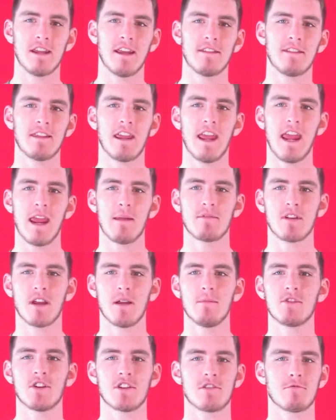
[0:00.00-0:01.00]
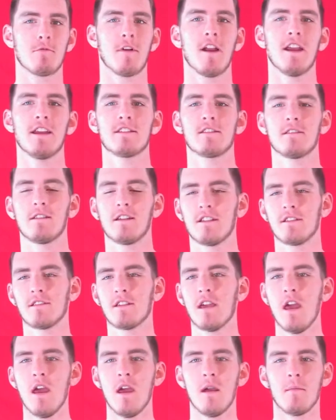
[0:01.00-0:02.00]
get the game type just right so that
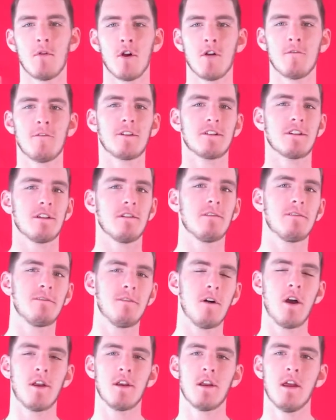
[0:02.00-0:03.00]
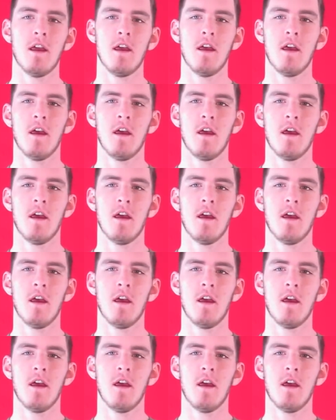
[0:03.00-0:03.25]
it's perfect and fun.